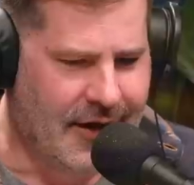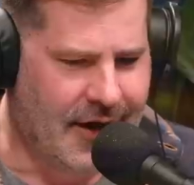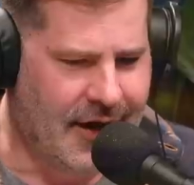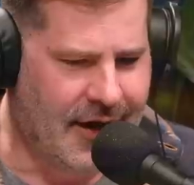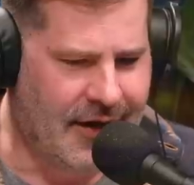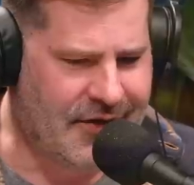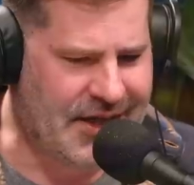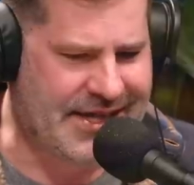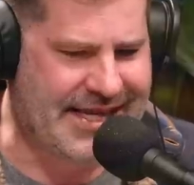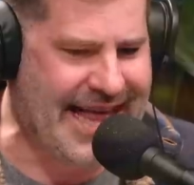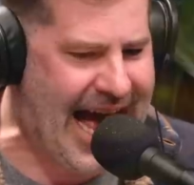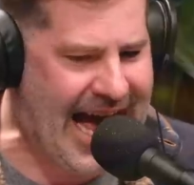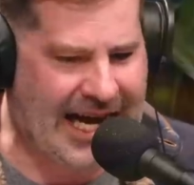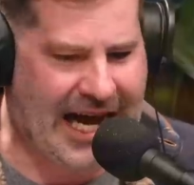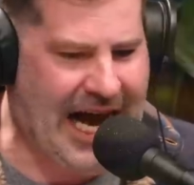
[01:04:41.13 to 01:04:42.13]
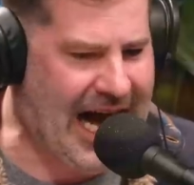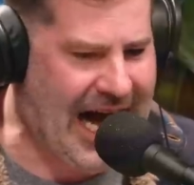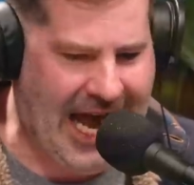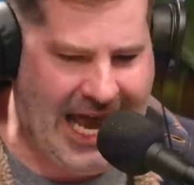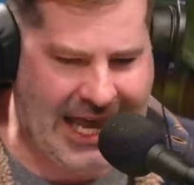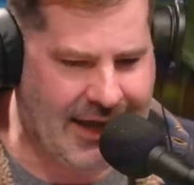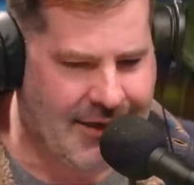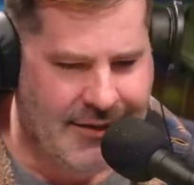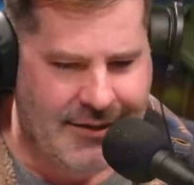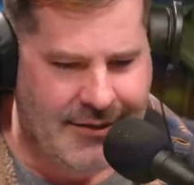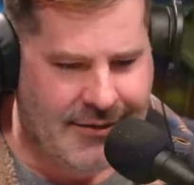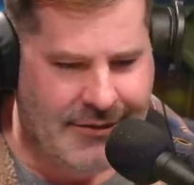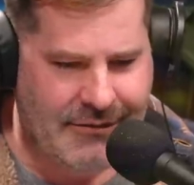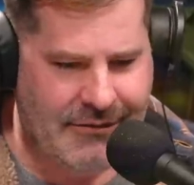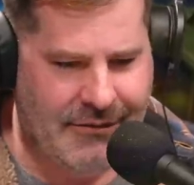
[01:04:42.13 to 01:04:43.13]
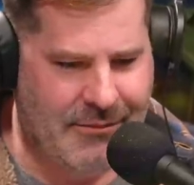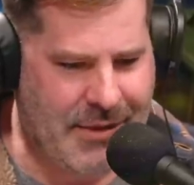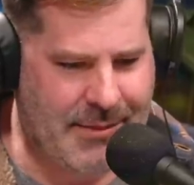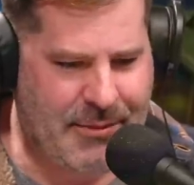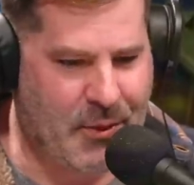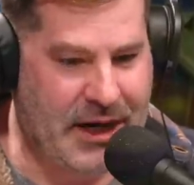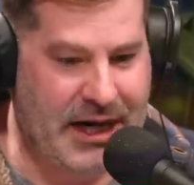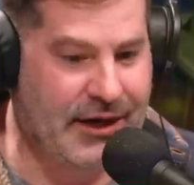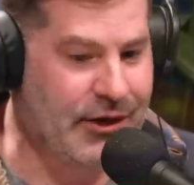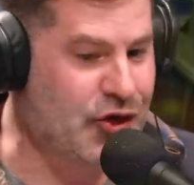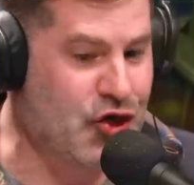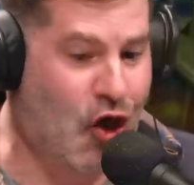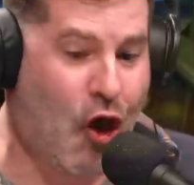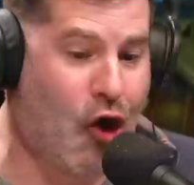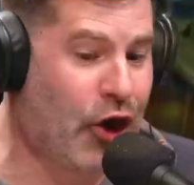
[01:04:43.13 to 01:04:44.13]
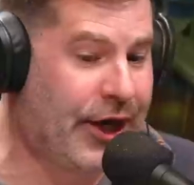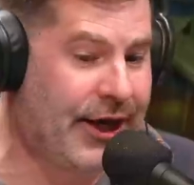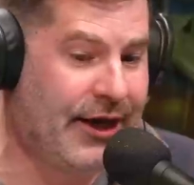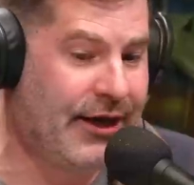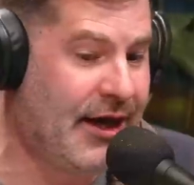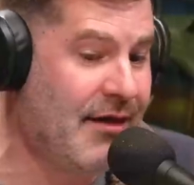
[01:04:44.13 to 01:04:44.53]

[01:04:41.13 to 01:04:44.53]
If it's that high, maybe we need a targeted